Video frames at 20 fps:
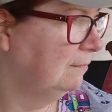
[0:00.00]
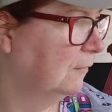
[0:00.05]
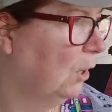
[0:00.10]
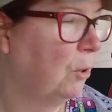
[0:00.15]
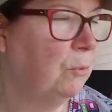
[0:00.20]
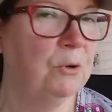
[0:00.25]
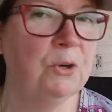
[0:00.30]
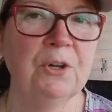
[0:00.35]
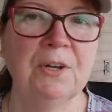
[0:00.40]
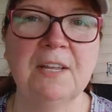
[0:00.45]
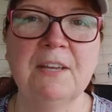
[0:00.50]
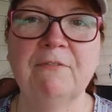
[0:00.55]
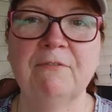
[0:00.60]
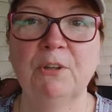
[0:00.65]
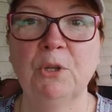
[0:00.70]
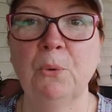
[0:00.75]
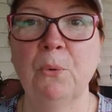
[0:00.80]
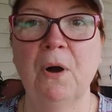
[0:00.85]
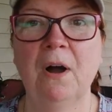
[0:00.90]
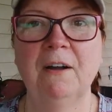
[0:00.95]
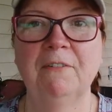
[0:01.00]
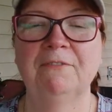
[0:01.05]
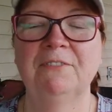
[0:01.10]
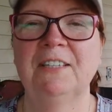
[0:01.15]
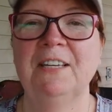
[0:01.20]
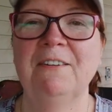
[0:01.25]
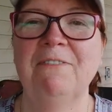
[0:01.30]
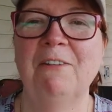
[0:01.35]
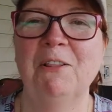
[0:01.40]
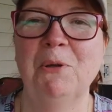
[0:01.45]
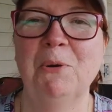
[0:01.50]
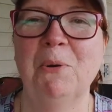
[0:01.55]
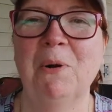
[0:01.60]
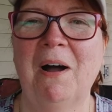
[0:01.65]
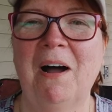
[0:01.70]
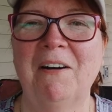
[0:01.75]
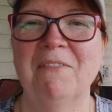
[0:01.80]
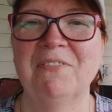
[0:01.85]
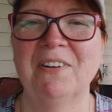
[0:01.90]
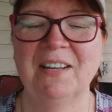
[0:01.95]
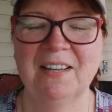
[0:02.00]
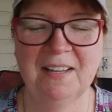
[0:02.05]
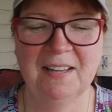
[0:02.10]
Oh, good. He flew off. He flew off.